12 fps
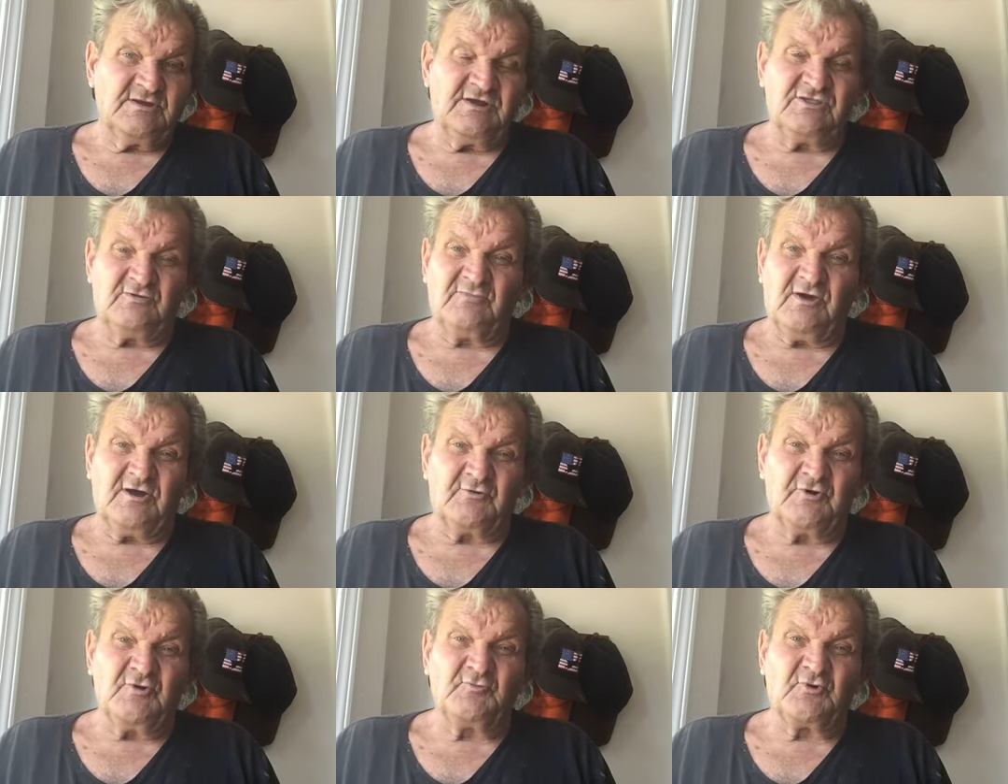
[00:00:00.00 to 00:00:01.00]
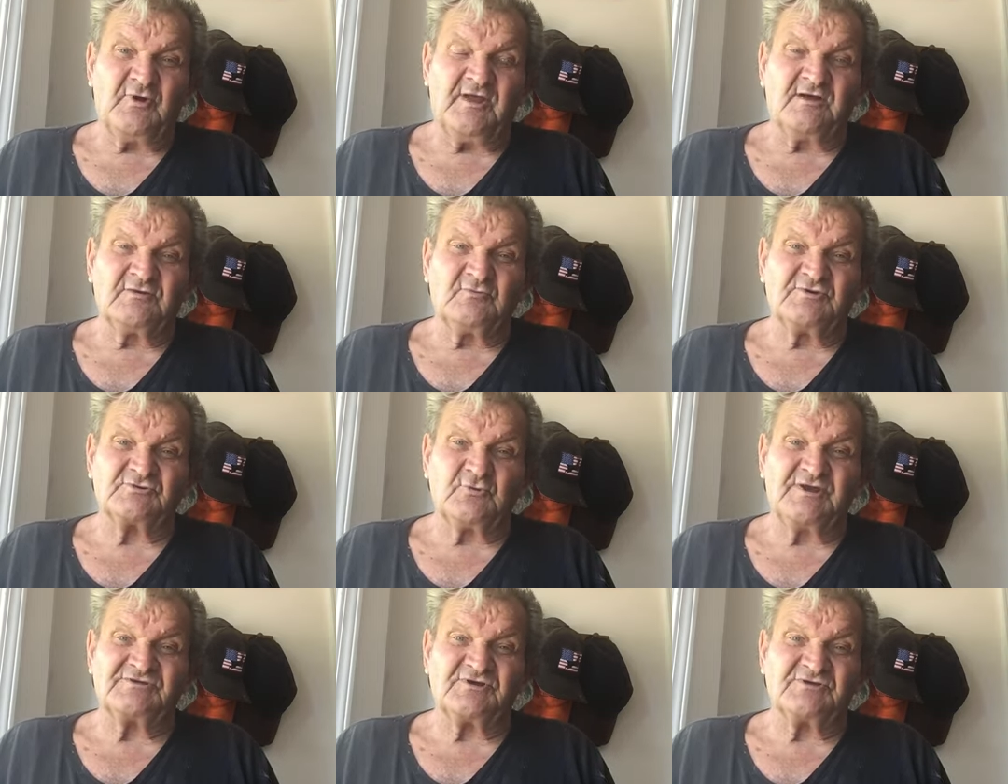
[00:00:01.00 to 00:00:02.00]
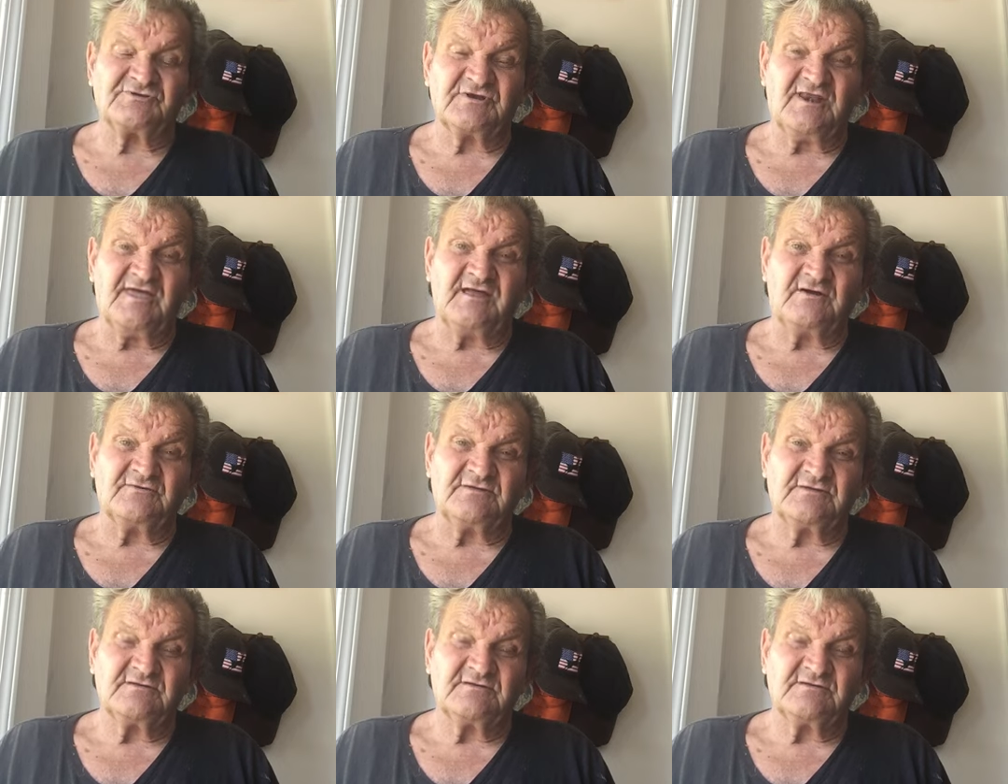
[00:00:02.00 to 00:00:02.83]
And the barroom crowd was restless and loud